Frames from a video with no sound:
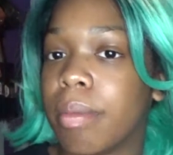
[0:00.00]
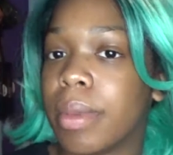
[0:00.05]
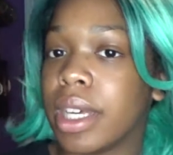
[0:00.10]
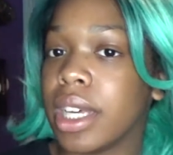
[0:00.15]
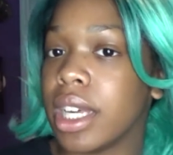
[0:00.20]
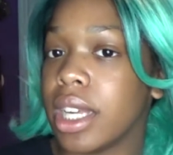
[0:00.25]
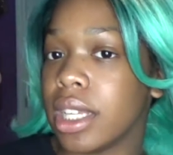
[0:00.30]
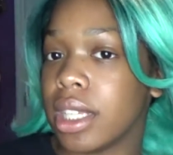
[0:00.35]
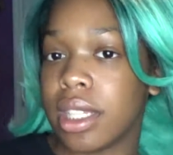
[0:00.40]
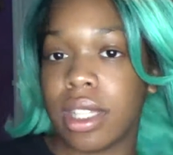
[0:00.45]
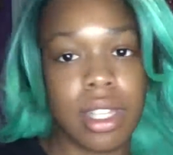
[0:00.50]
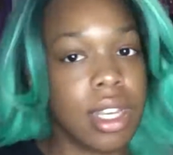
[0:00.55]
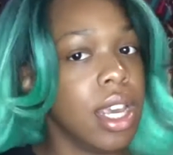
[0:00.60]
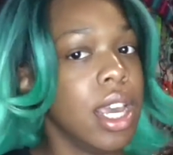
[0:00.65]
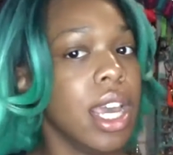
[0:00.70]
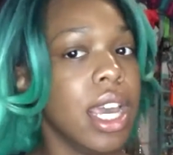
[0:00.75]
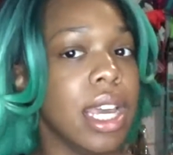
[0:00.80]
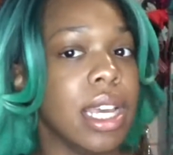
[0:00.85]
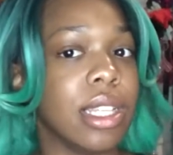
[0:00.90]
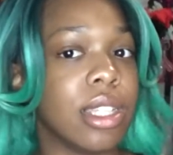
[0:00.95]
because
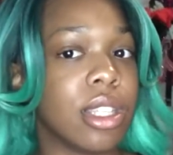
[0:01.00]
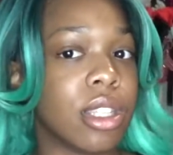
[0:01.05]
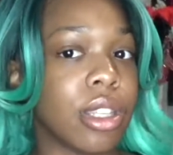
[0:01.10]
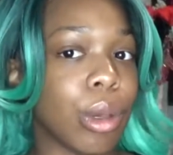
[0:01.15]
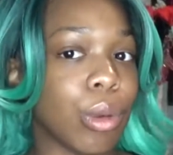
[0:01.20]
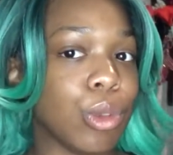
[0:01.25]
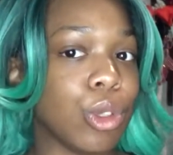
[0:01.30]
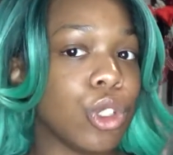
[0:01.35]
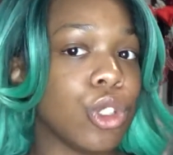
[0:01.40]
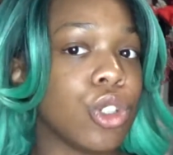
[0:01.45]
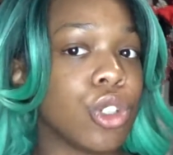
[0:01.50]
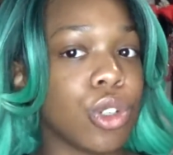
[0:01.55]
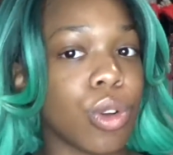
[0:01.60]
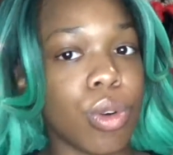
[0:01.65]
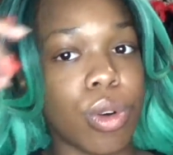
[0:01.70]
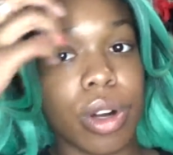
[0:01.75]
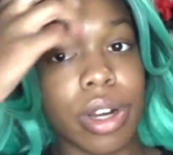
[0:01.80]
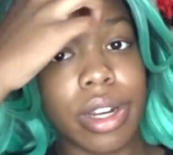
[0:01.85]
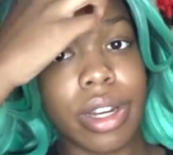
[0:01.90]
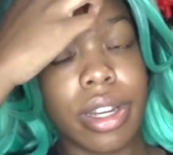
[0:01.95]
it's so
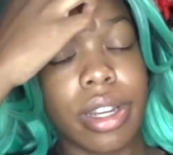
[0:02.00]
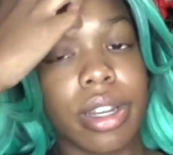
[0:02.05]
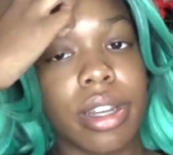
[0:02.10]
short